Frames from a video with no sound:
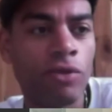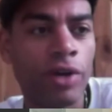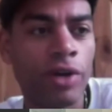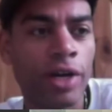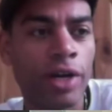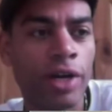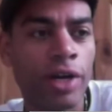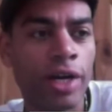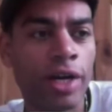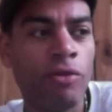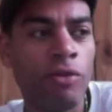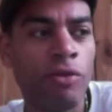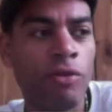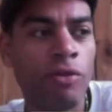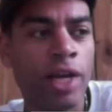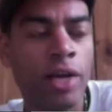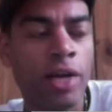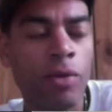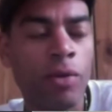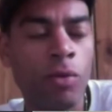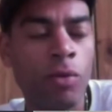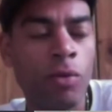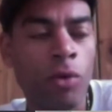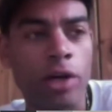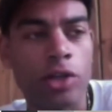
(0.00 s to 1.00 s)
really,
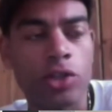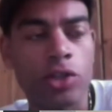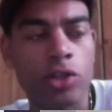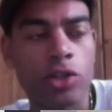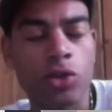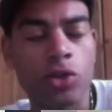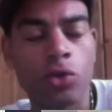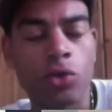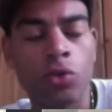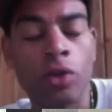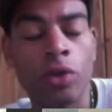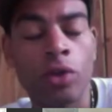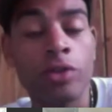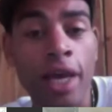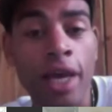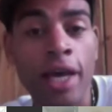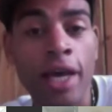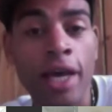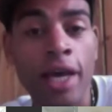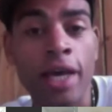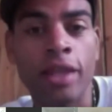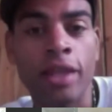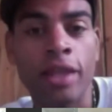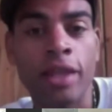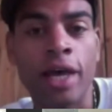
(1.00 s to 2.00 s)
really works. Although
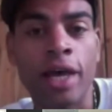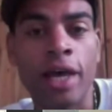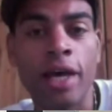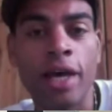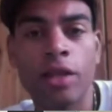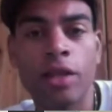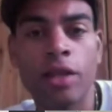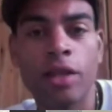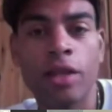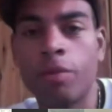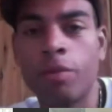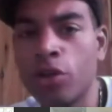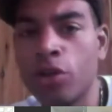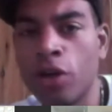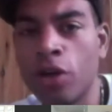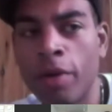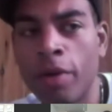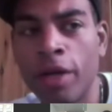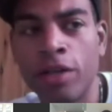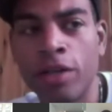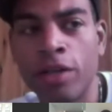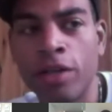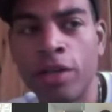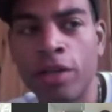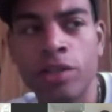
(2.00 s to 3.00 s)
saying that, the Pajama
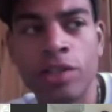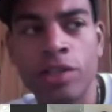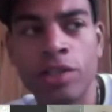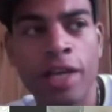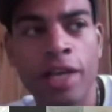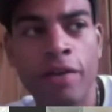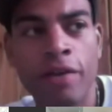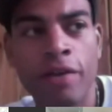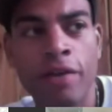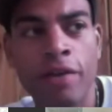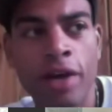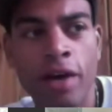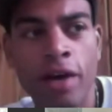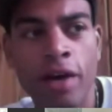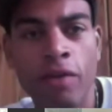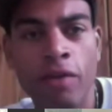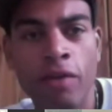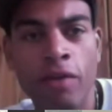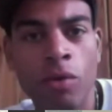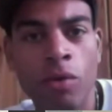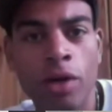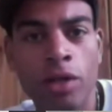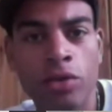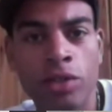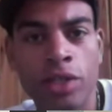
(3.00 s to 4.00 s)
Men has never ever
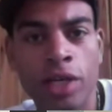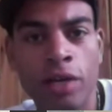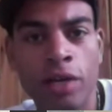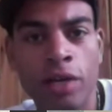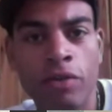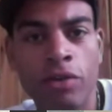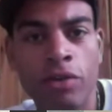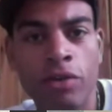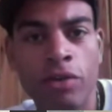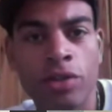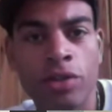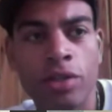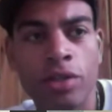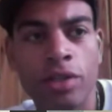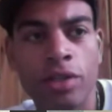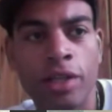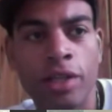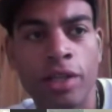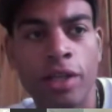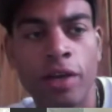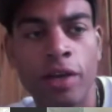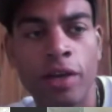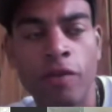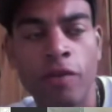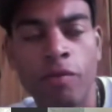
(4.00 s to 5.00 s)
worked on television,
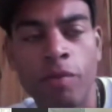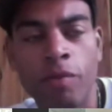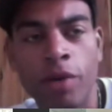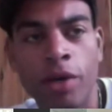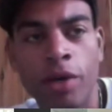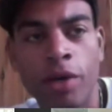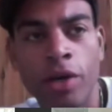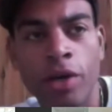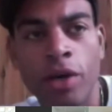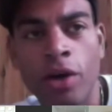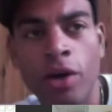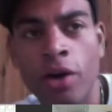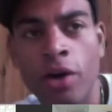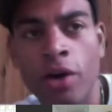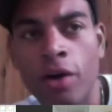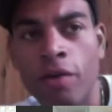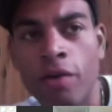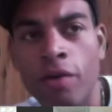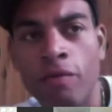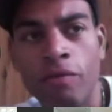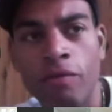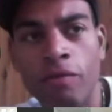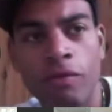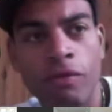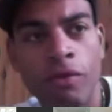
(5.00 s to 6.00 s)
and they've been going for,
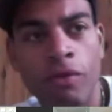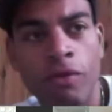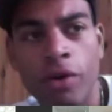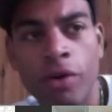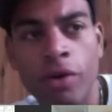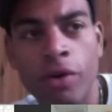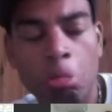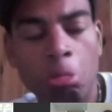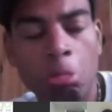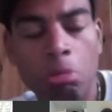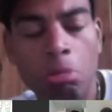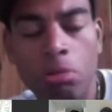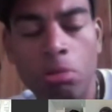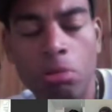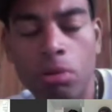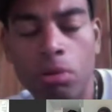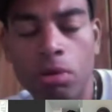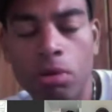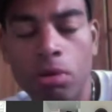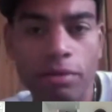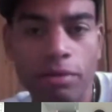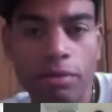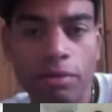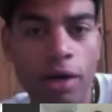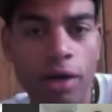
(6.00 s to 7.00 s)

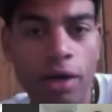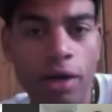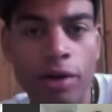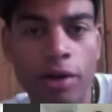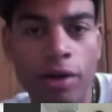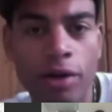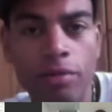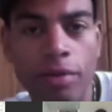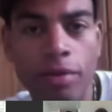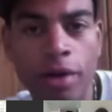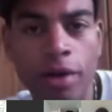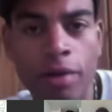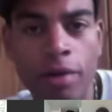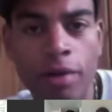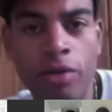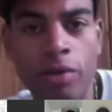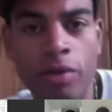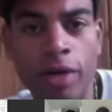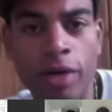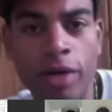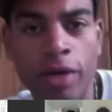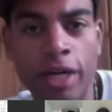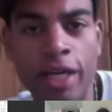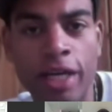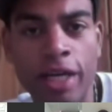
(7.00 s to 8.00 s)
I don't know, maybe
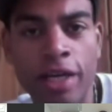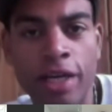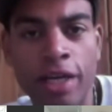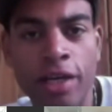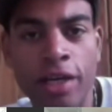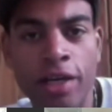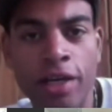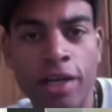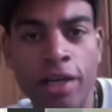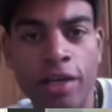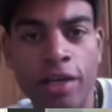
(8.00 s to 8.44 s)
20 years.